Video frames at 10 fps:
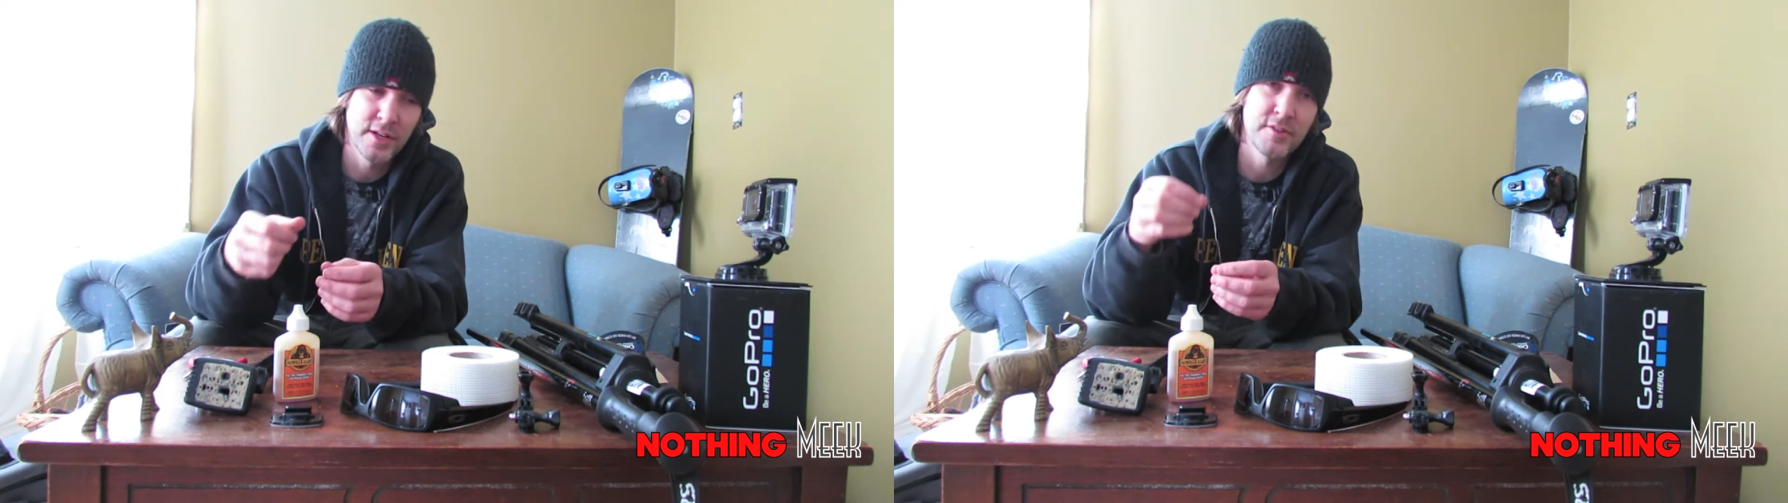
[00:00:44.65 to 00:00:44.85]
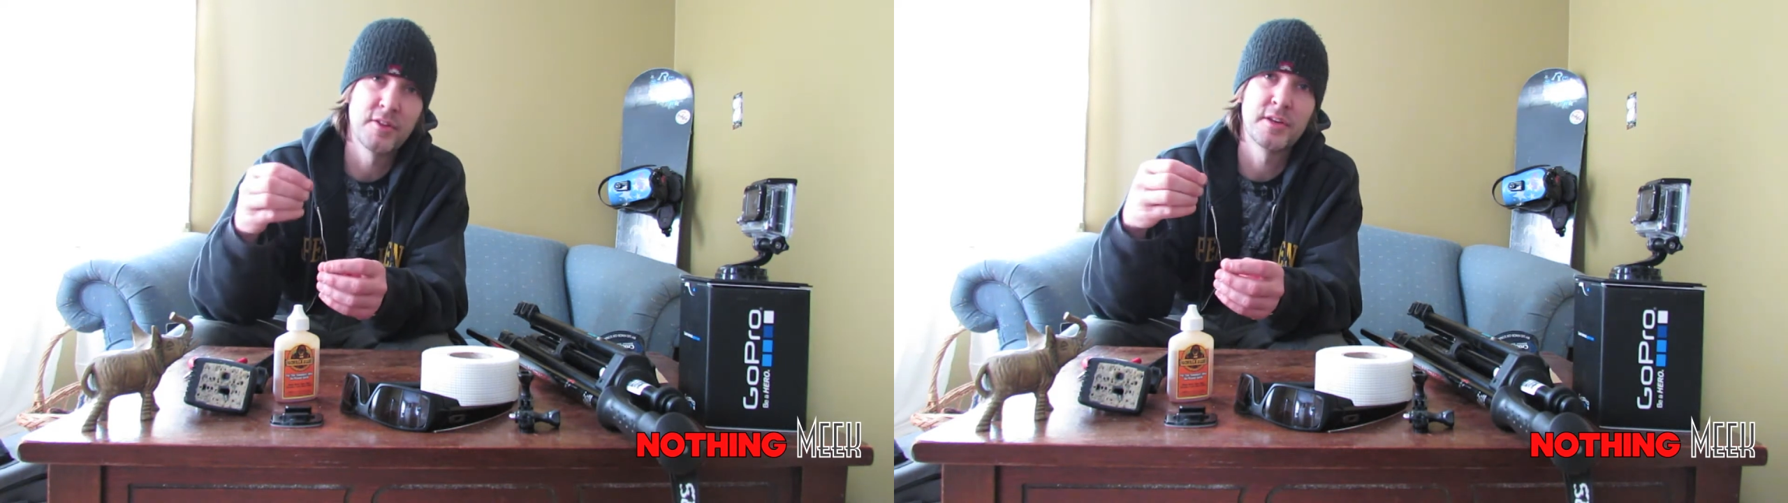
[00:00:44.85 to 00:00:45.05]

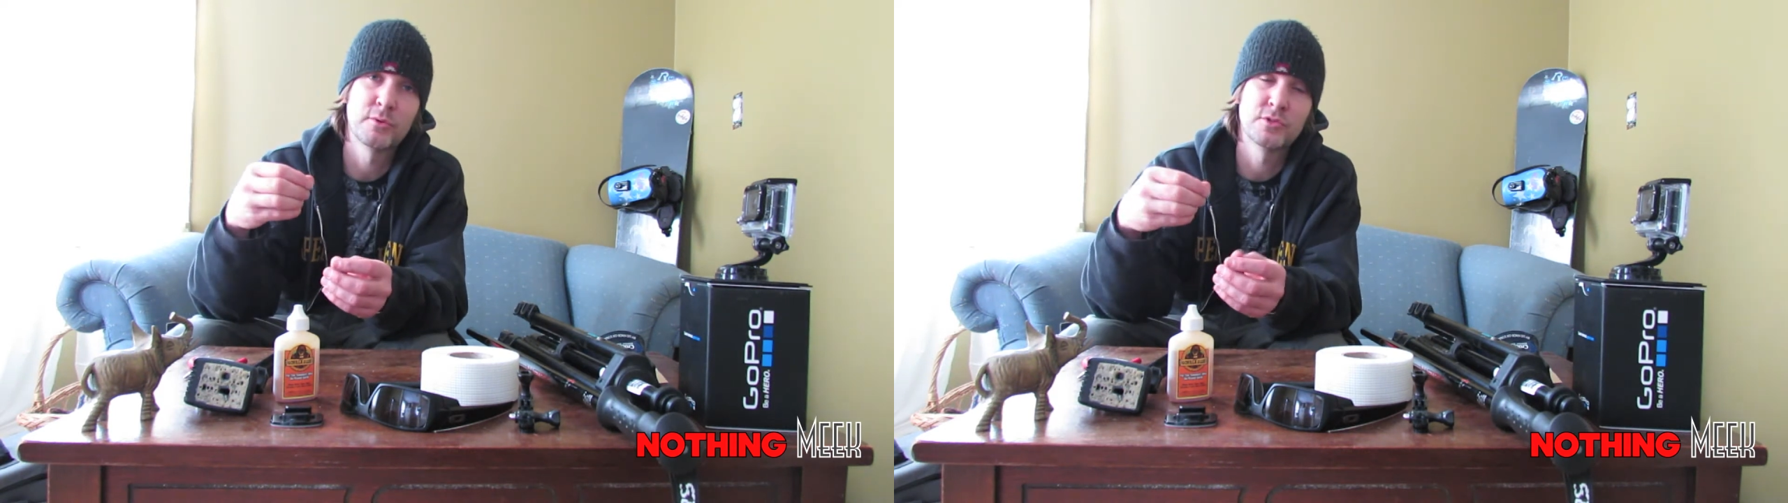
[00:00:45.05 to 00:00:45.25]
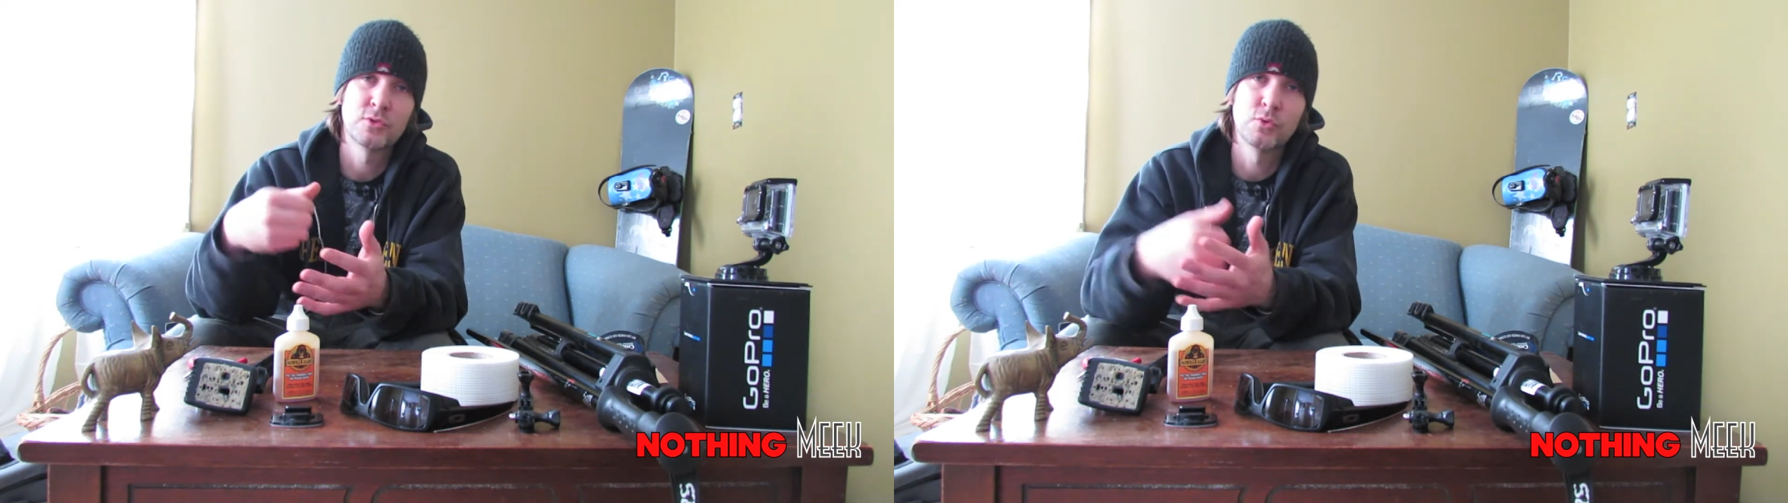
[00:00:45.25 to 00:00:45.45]
thought that
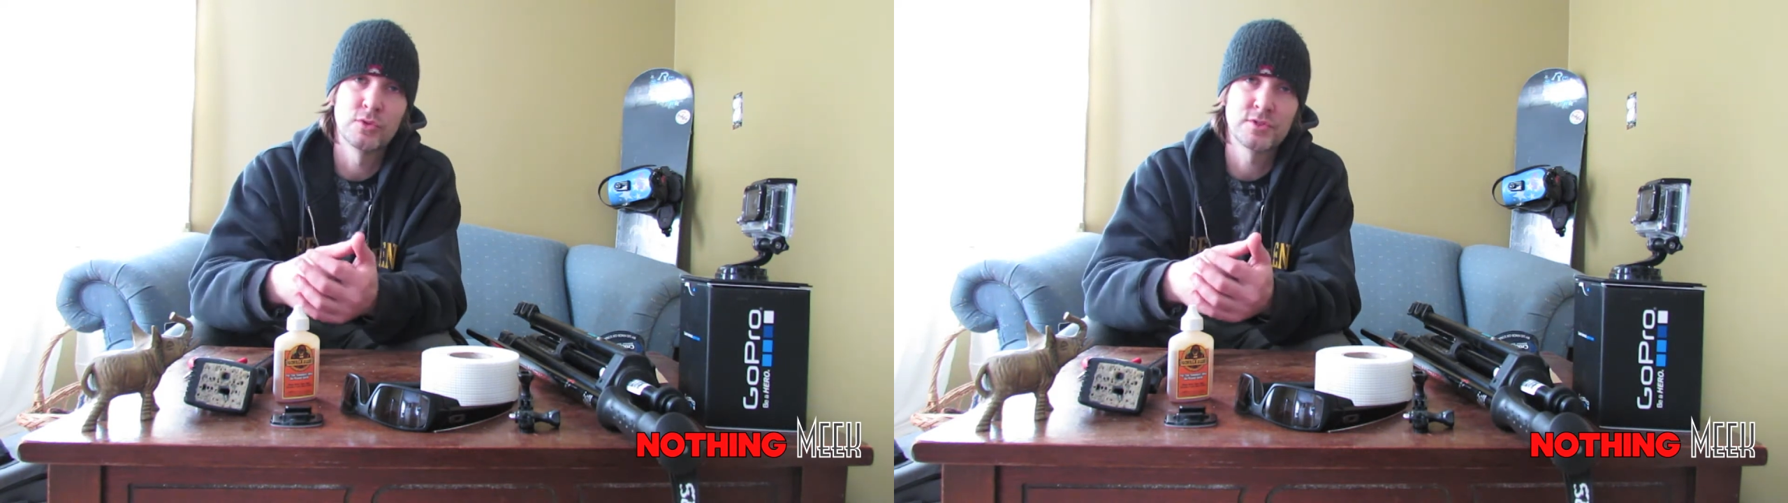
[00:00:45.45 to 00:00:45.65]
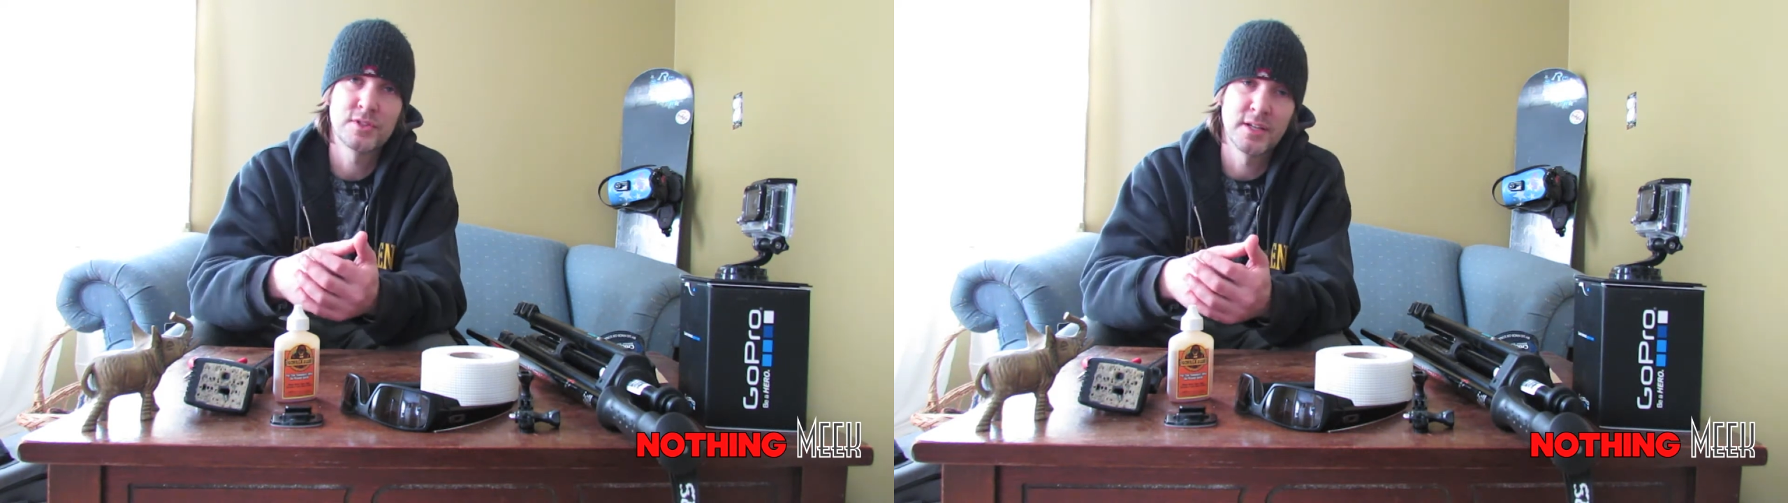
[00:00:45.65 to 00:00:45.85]
was the
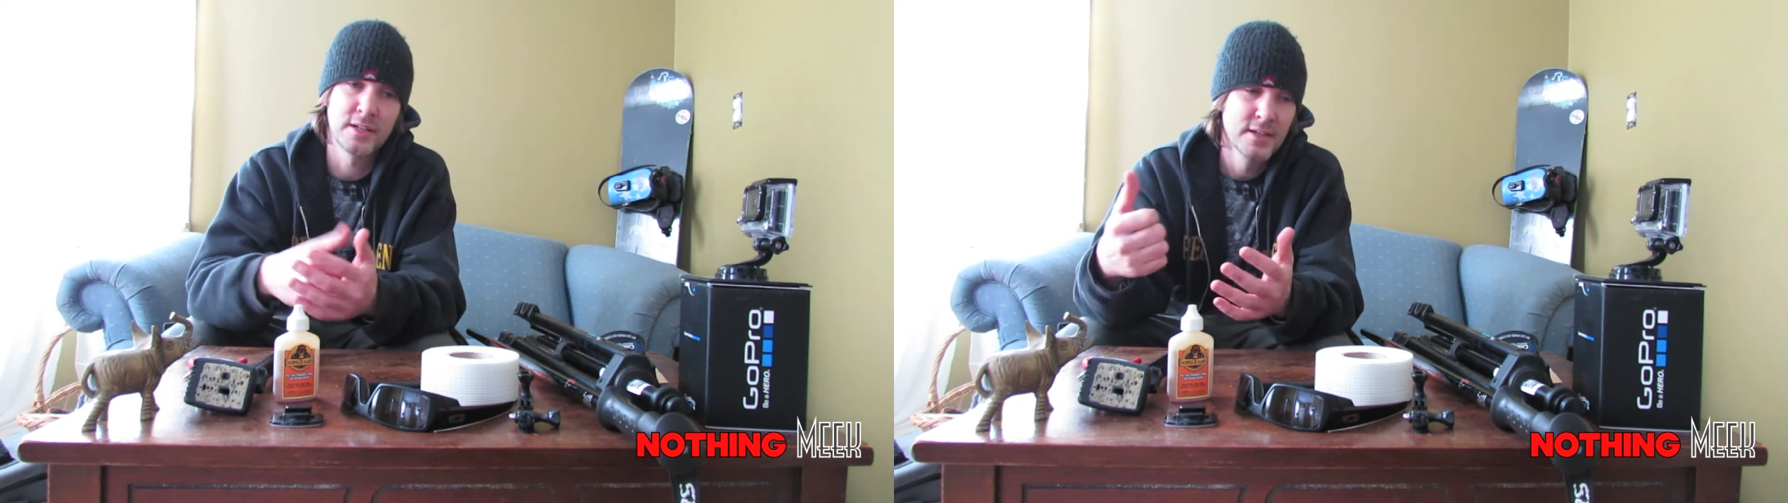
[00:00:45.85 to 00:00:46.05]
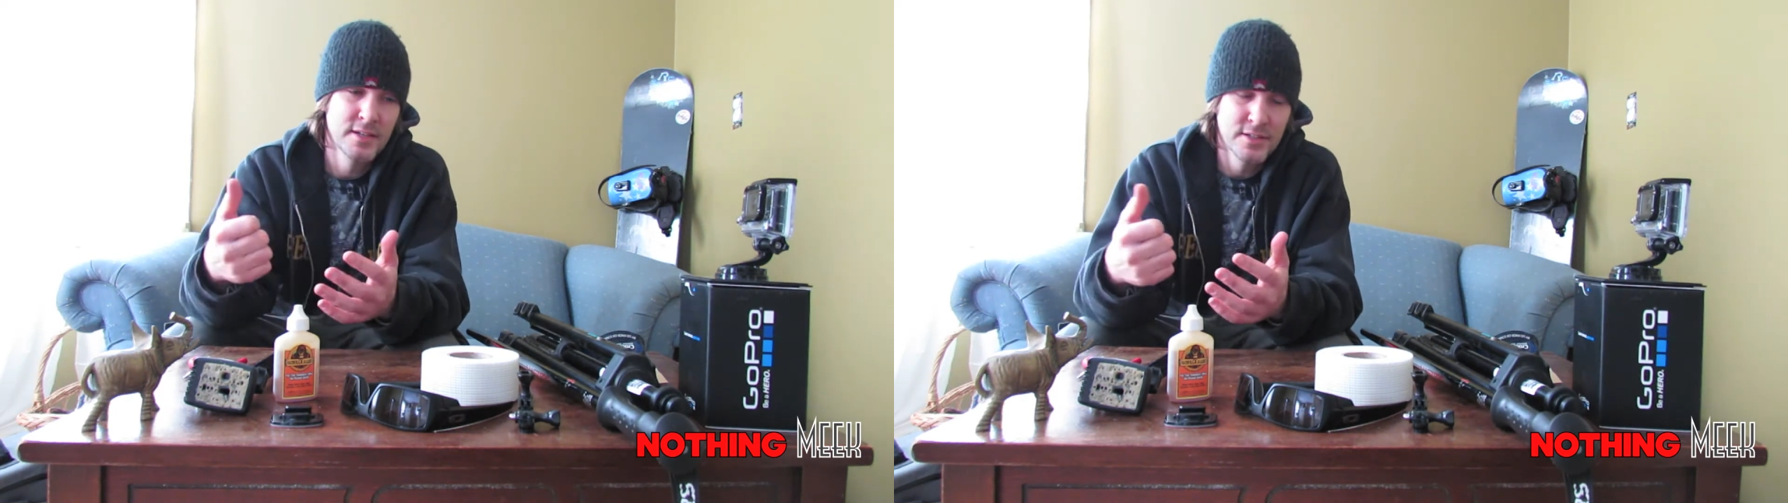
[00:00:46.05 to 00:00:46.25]
coolest thing.